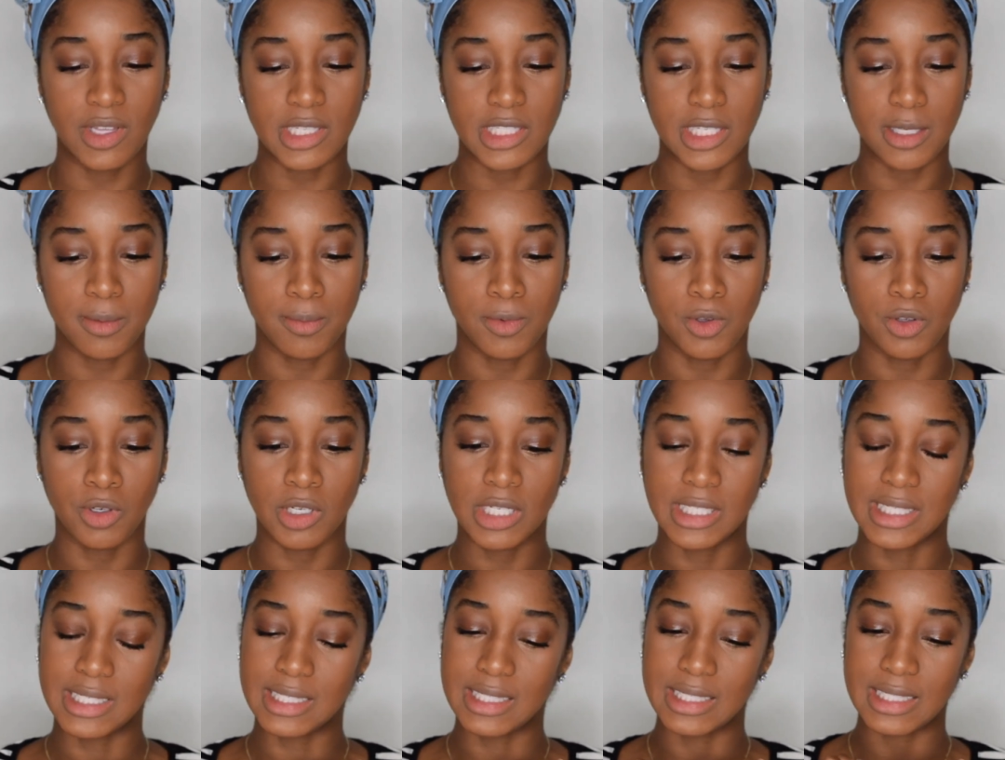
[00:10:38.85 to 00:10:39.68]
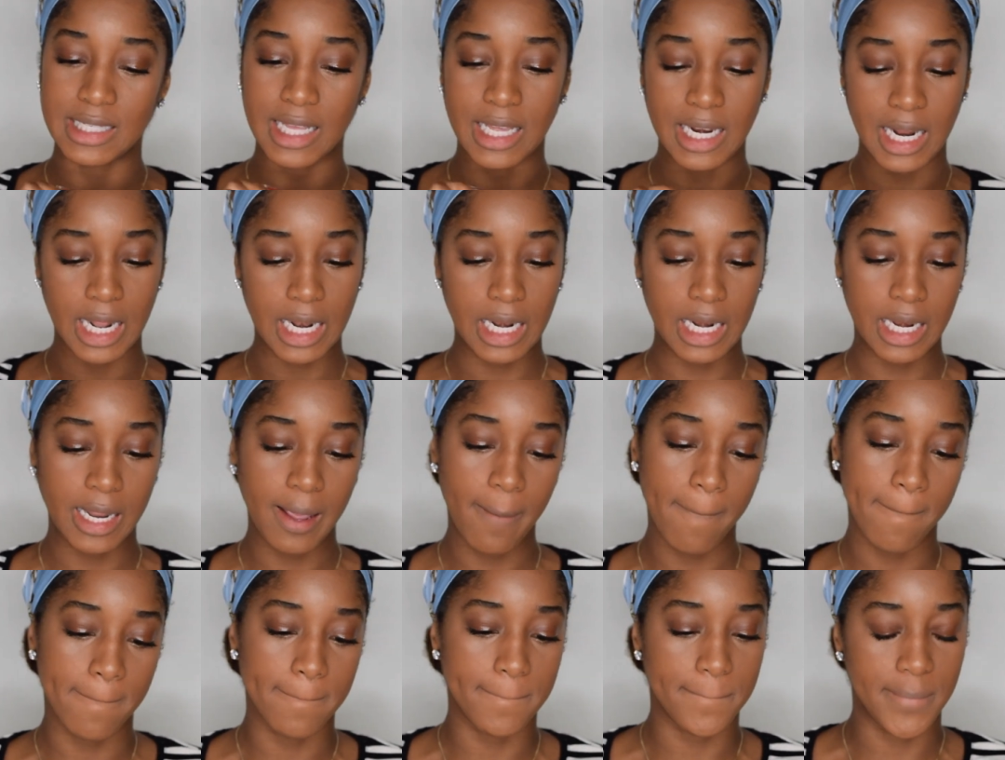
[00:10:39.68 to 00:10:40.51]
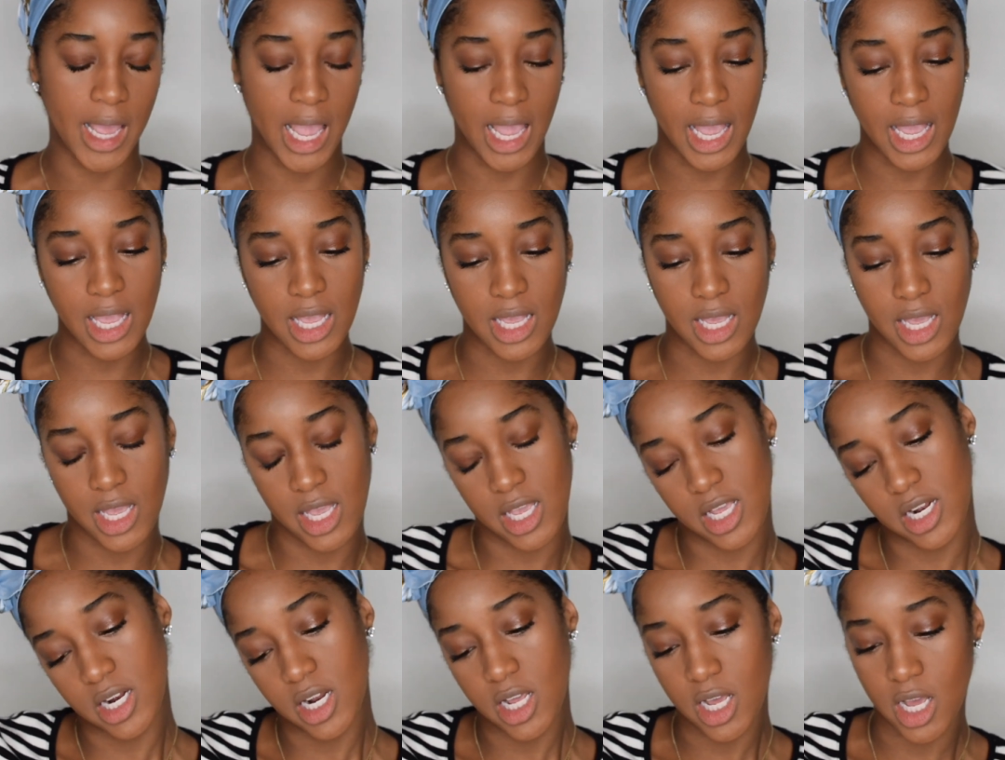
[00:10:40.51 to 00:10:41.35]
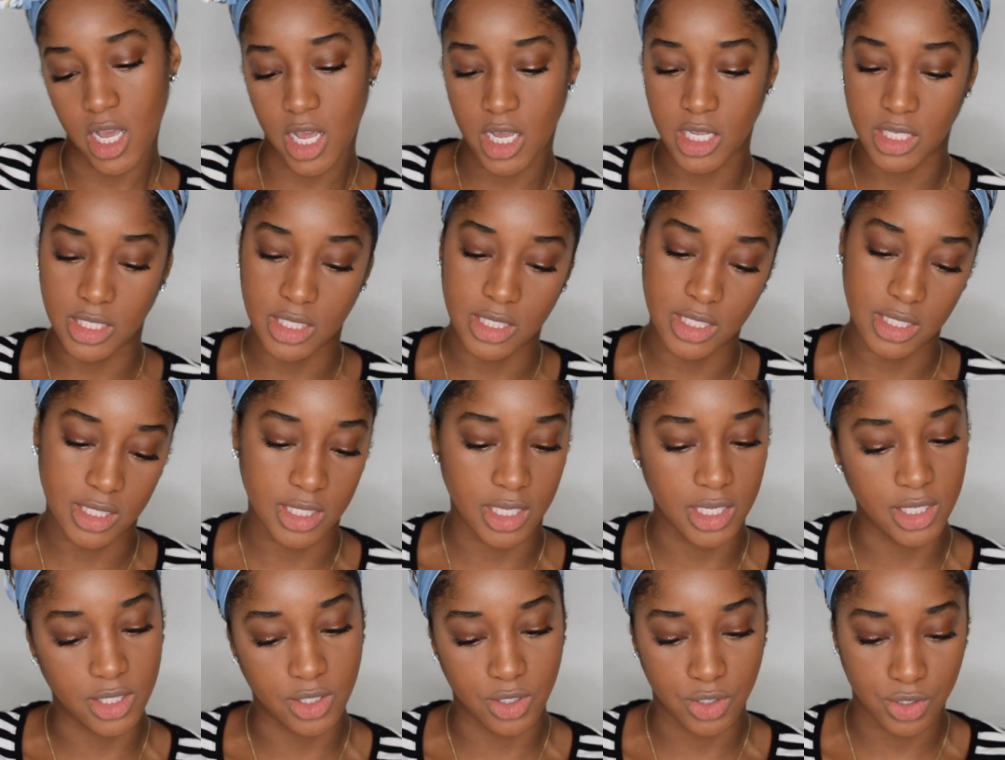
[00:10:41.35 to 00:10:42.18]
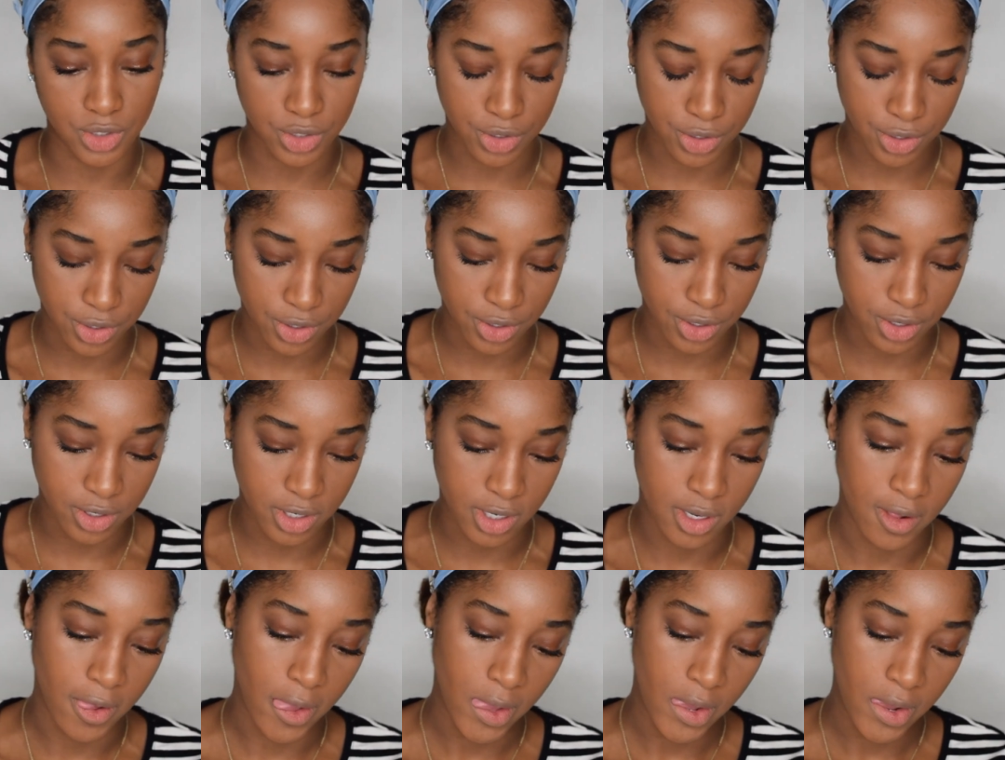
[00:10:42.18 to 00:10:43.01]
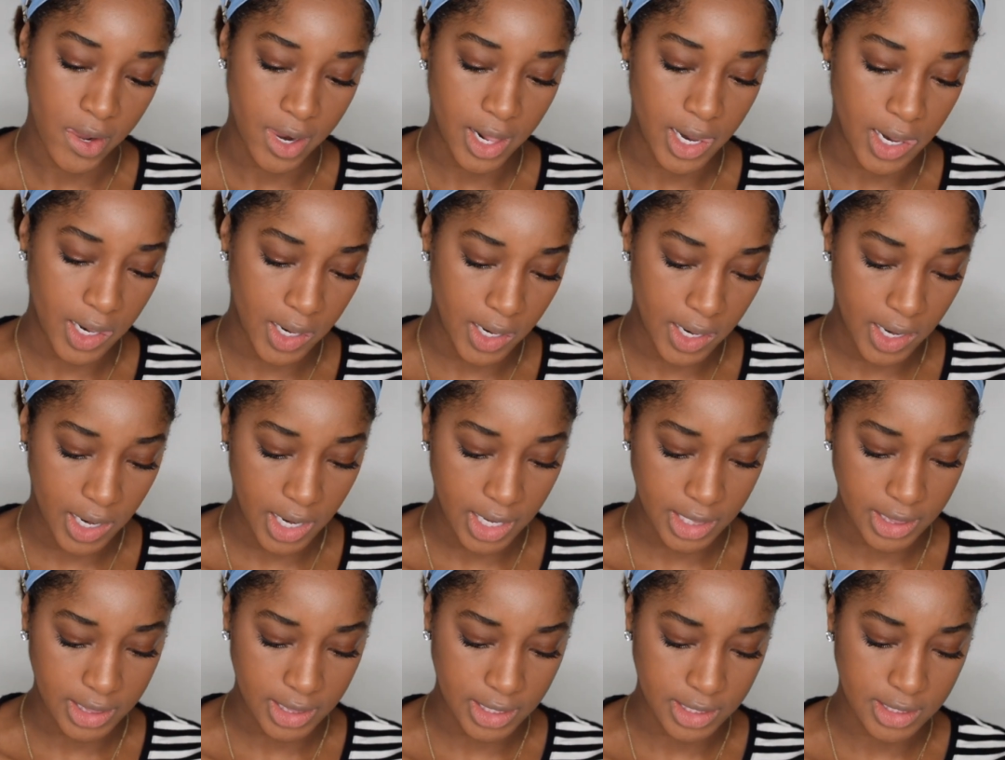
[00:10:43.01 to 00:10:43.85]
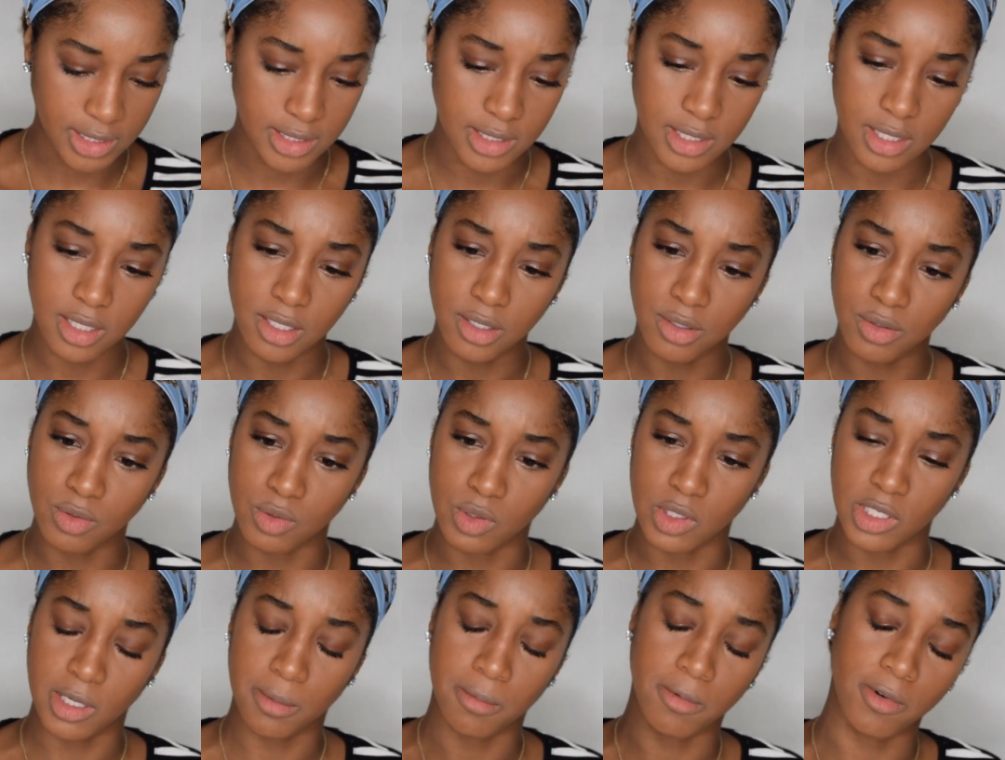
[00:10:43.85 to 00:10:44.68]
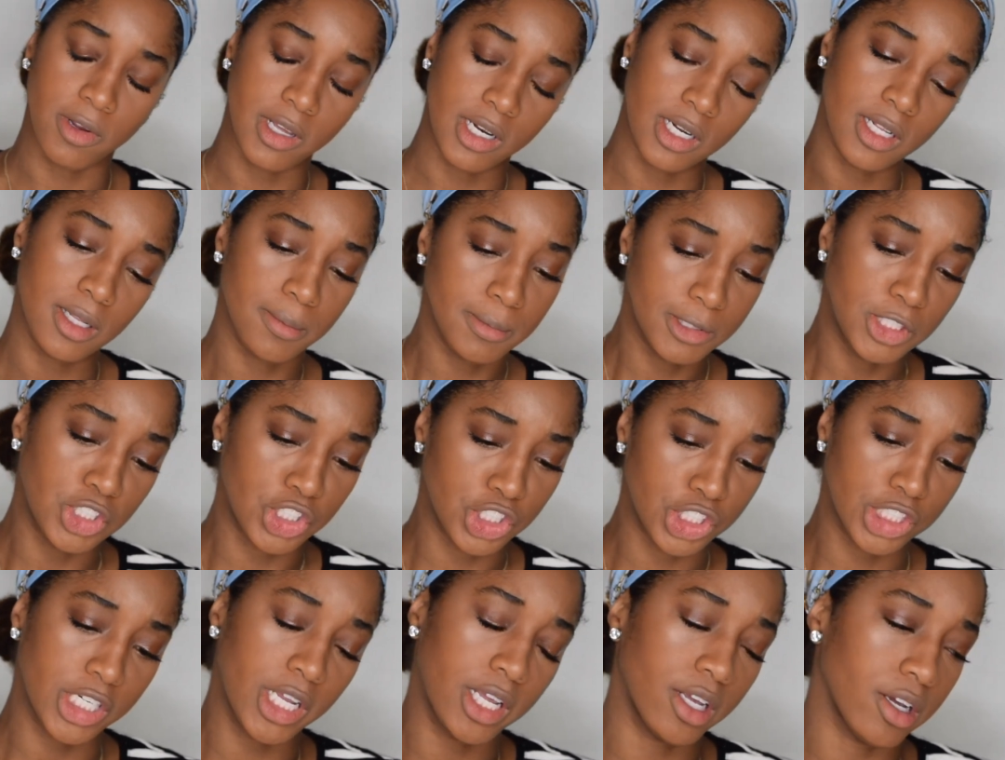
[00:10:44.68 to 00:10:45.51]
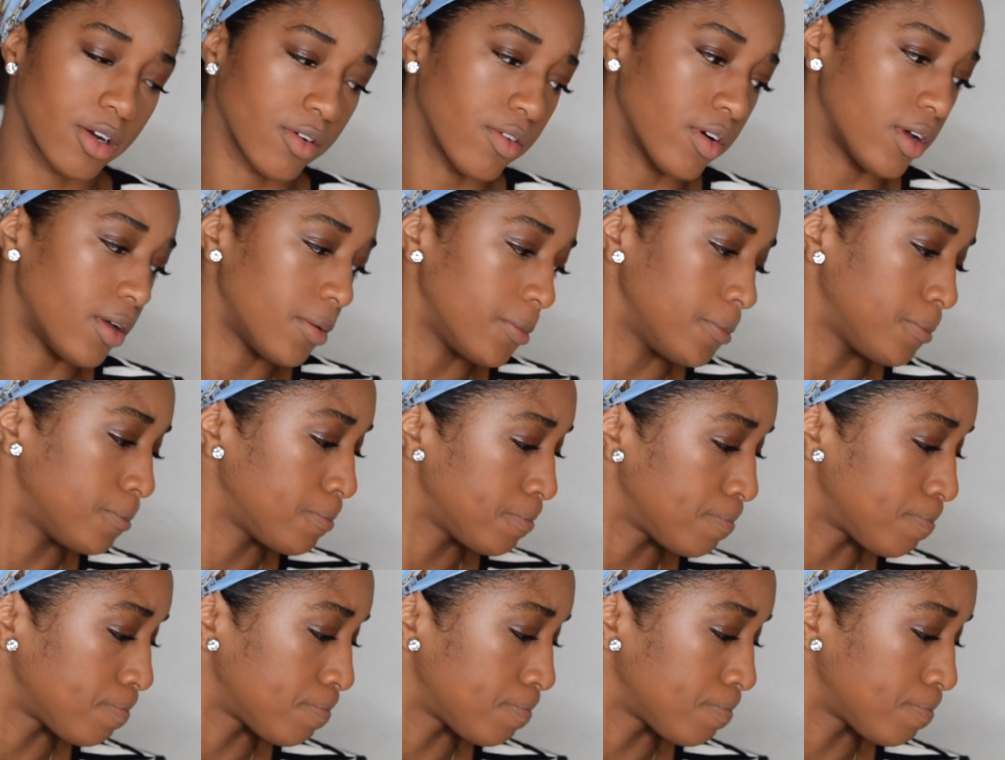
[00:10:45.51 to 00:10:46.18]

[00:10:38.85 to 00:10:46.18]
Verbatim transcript: Fenty Beauty Stunna Lip Paint in Uncensored. Okay, it's a little separated. Let me shake her up.